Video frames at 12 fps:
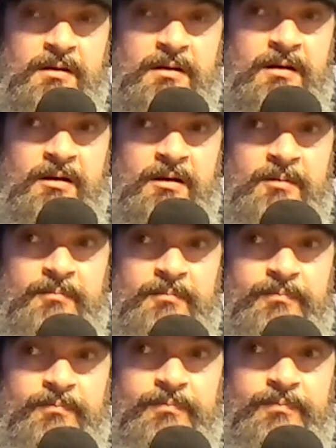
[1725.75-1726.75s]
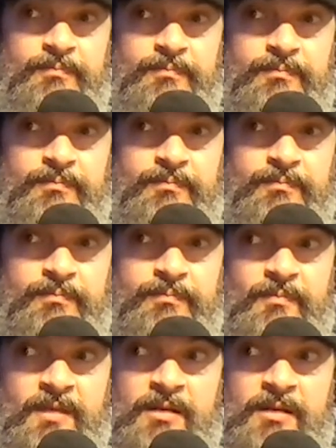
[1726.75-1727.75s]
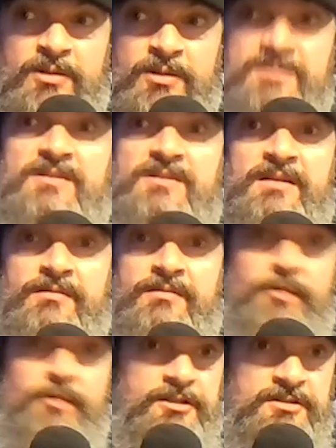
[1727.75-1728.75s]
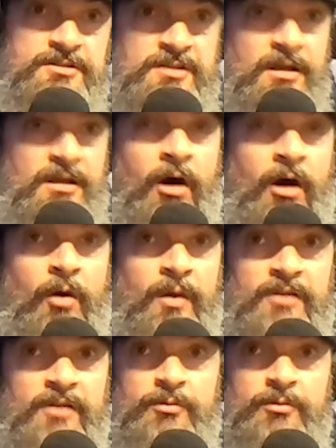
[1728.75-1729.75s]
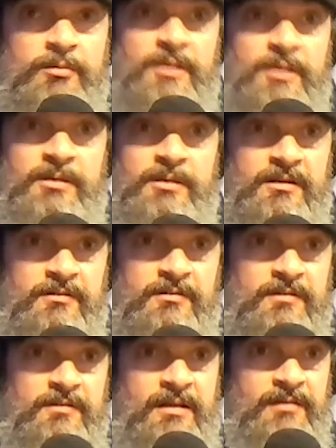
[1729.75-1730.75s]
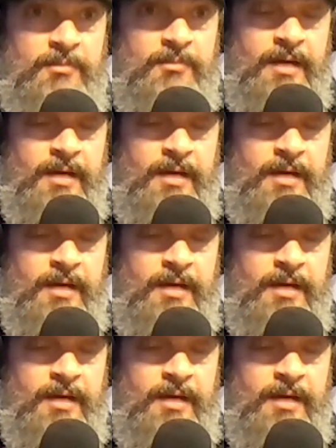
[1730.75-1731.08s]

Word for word: Um, and there was a sense of urgency always with me because I lived on my